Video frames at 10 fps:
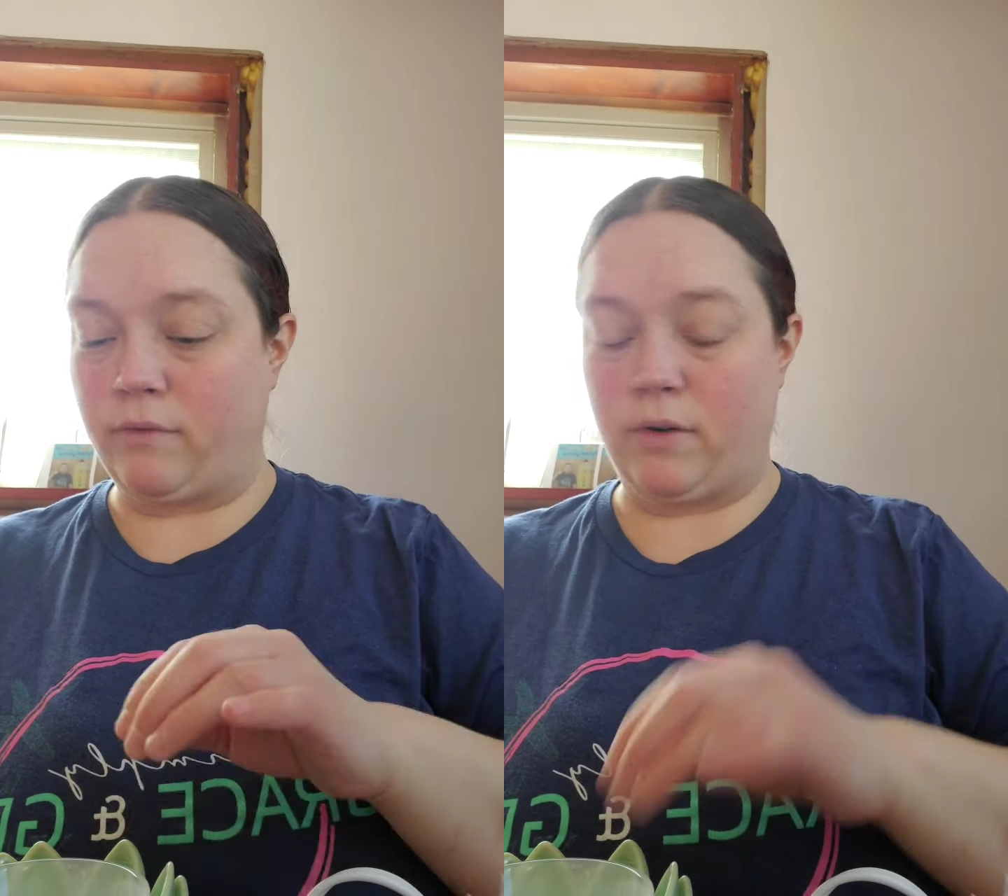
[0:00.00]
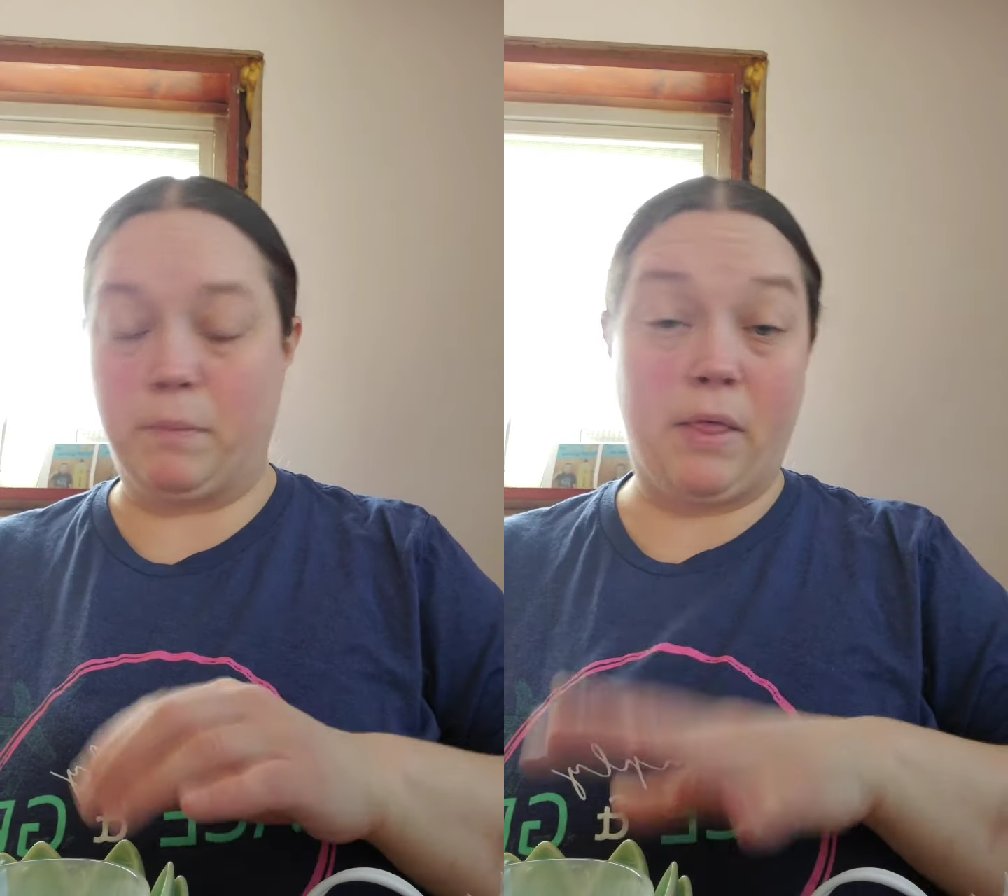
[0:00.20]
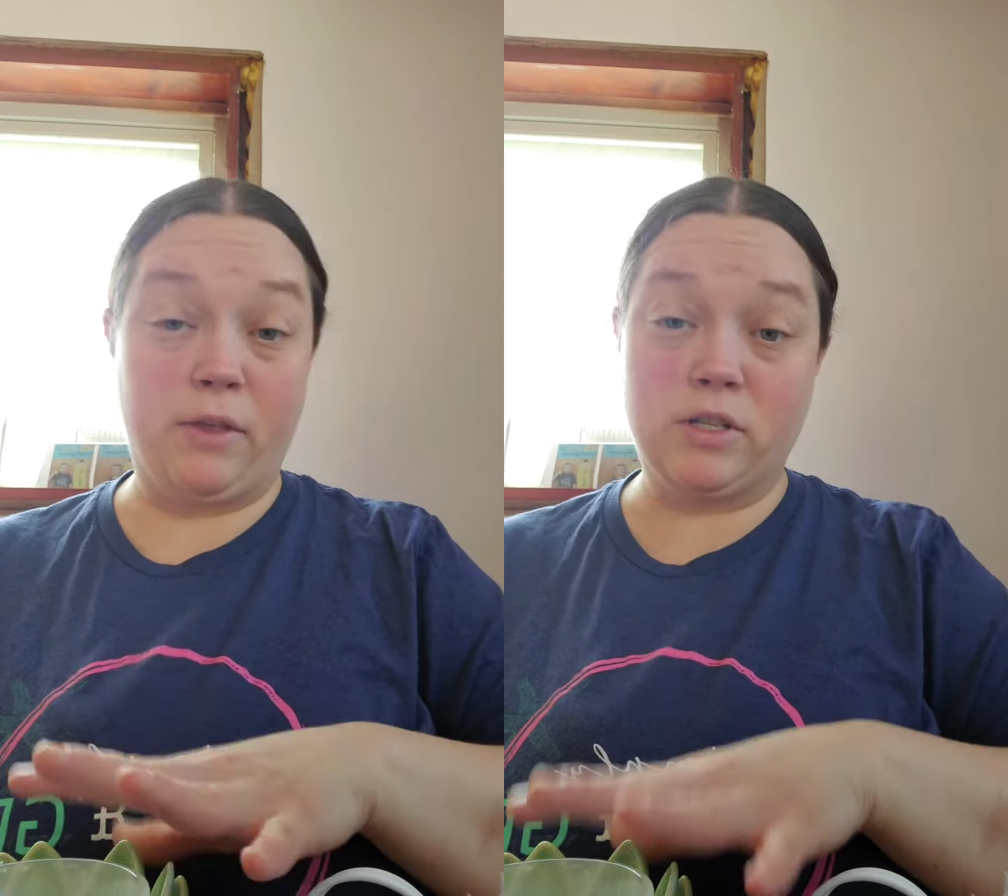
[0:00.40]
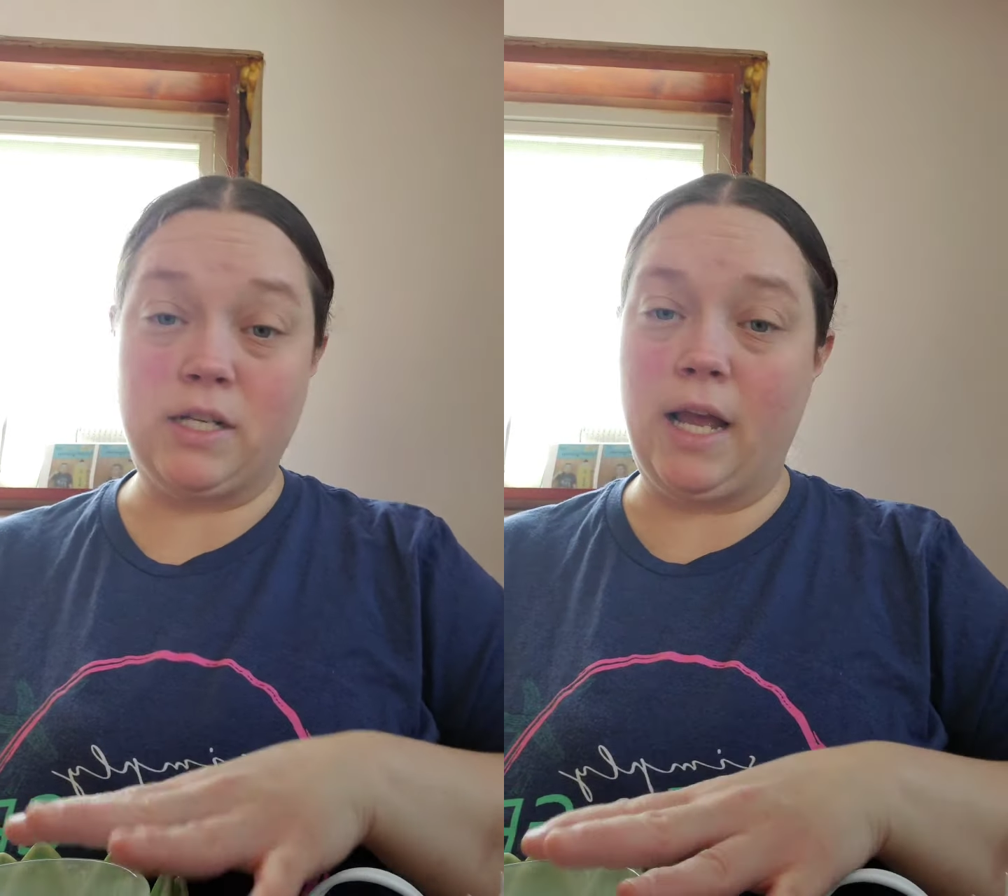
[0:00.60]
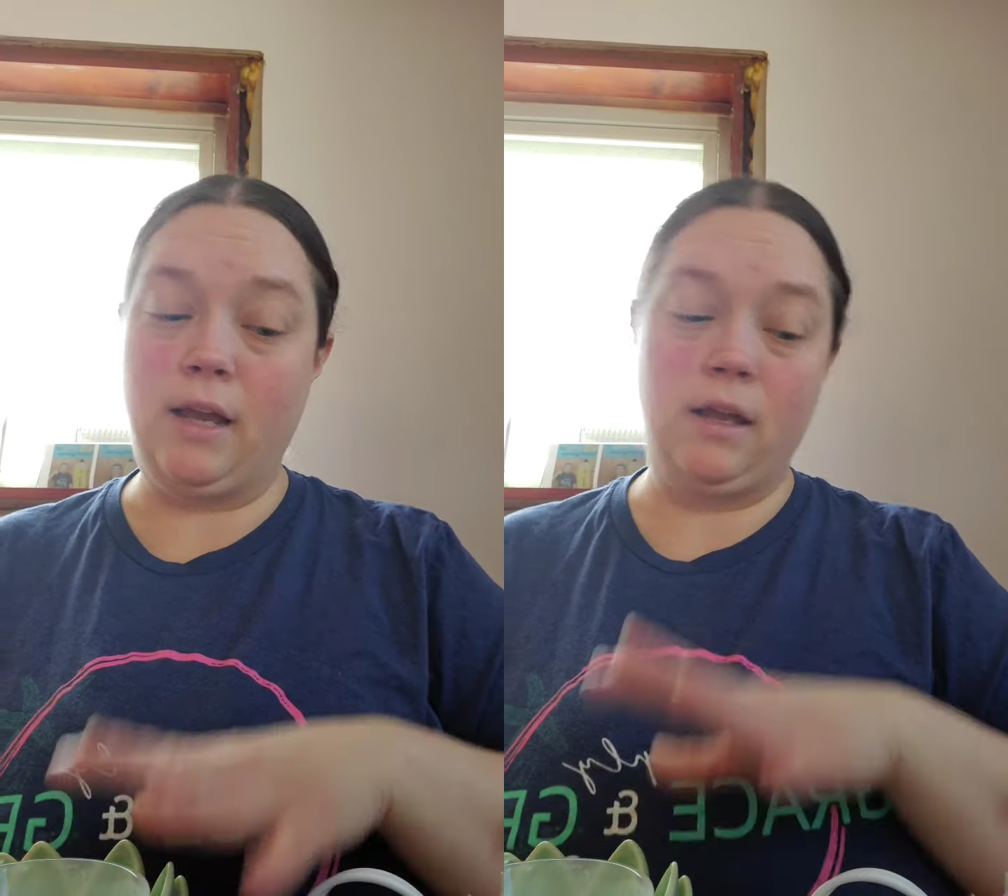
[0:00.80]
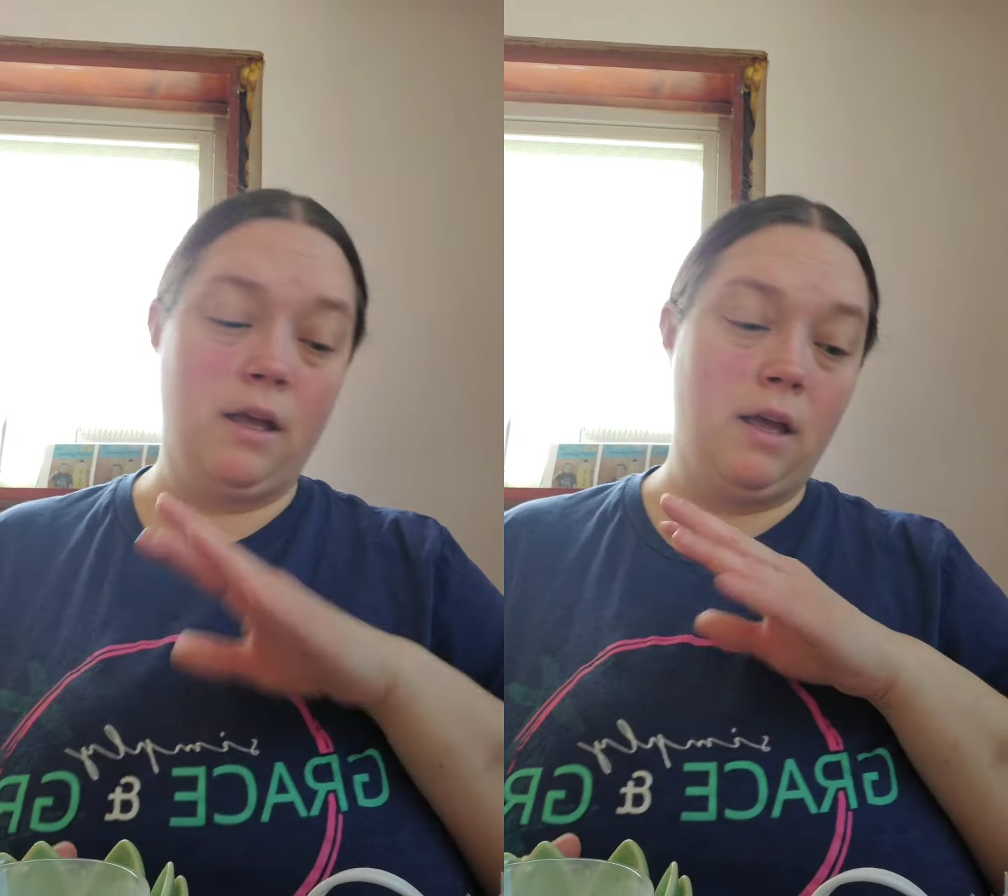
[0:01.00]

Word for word: for Mother's Day.